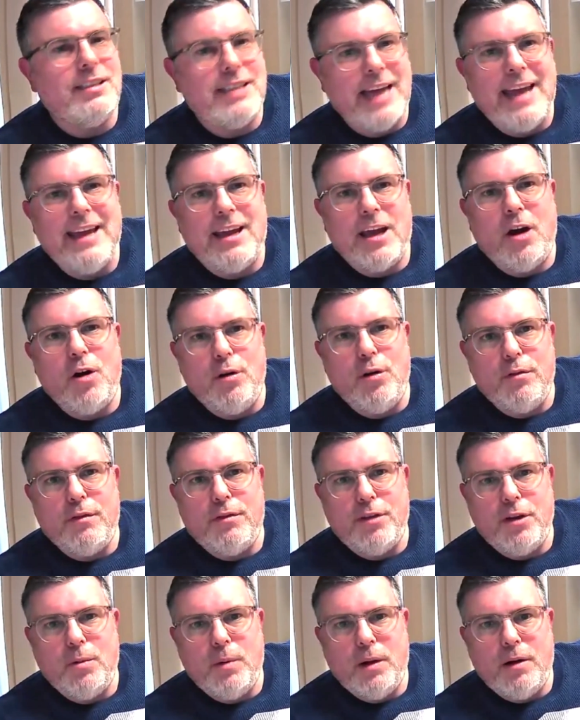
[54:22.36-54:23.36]
the
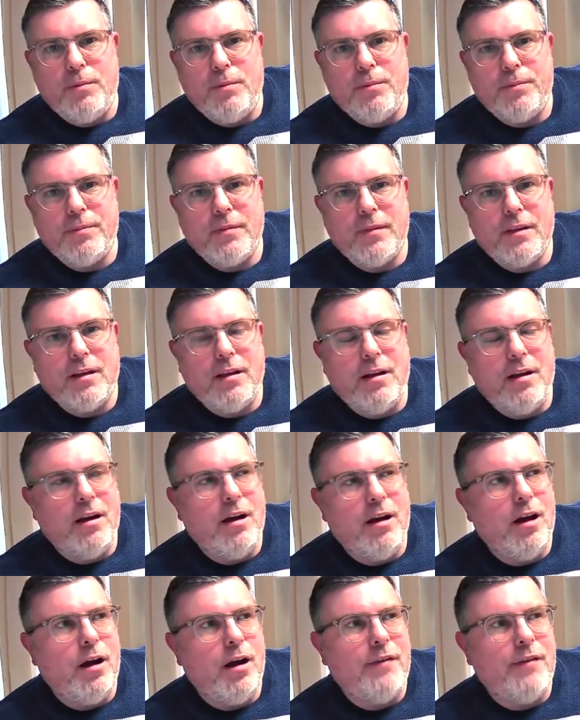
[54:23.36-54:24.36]
takeover, if you will?
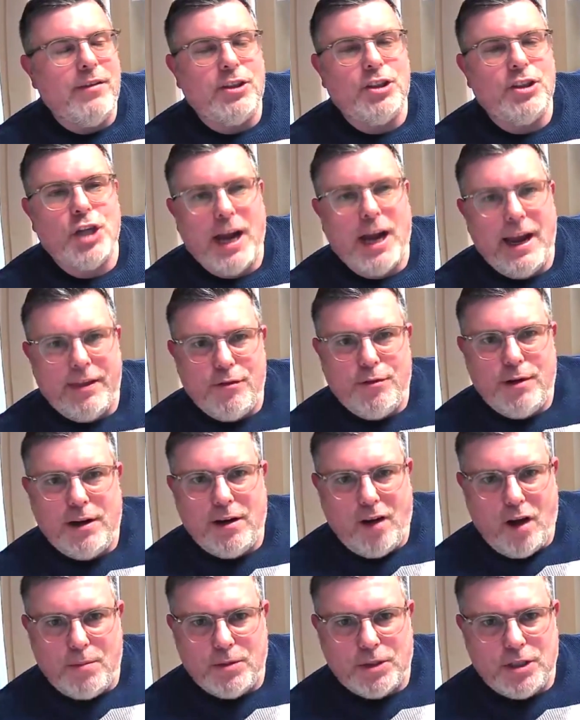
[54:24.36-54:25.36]
and the change and the
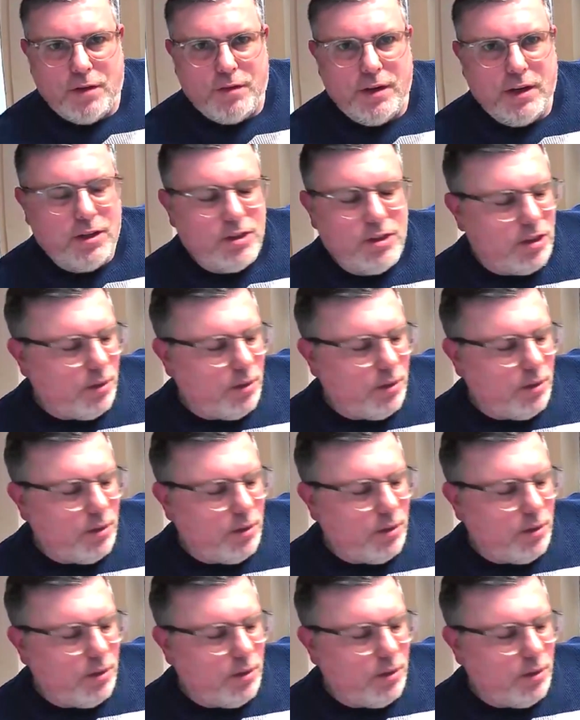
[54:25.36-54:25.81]
realignment of it.